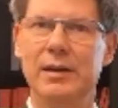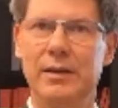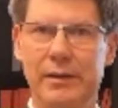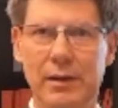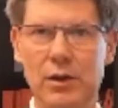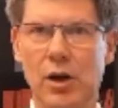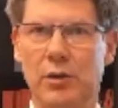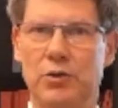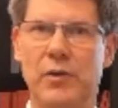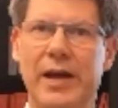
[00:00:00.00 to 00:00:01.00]

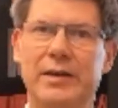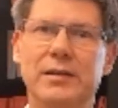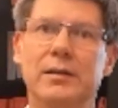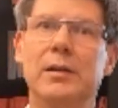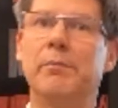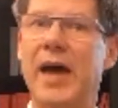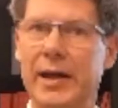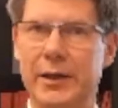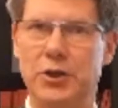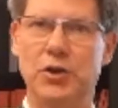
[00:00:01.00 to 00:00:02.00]
the
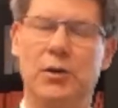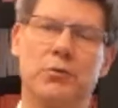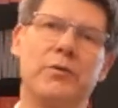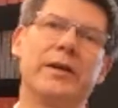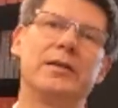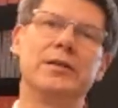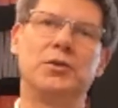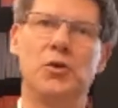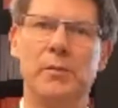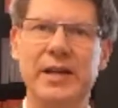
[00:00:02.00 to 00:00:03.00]
package contract is
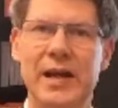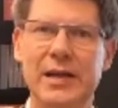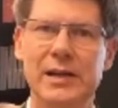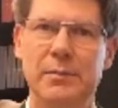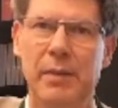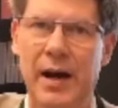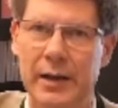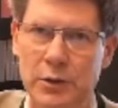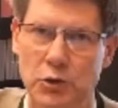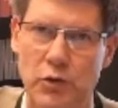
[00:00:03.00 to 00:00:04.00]
terminated by
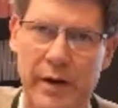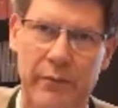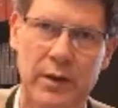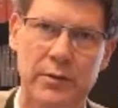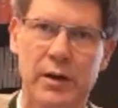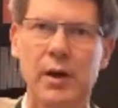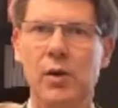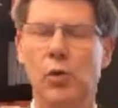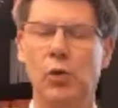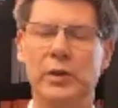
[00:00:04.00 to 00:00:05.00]
the traveler
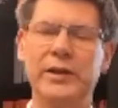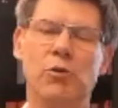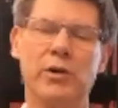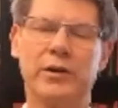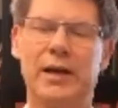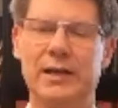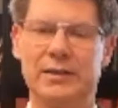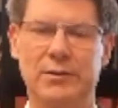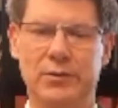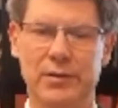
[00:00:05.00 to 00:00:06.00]
or the
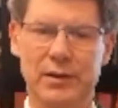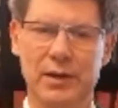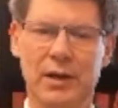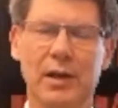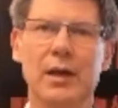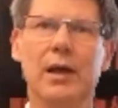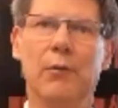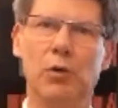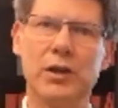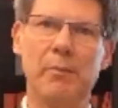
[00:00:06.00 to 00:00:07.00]
organizer.
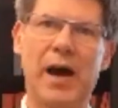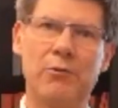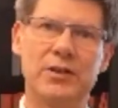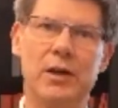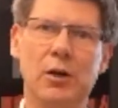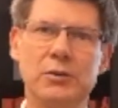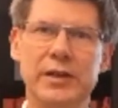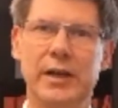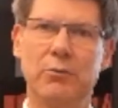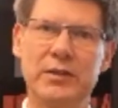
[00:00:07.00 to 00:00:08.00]
What about the
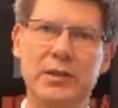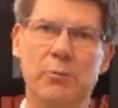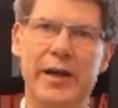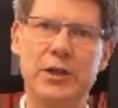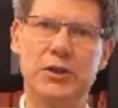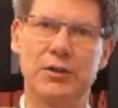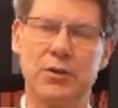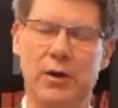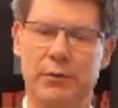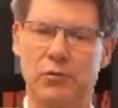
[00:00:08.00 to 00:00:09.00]
hotel reservation
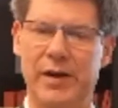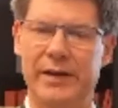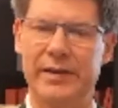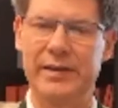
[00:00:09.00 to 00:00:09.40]
contract in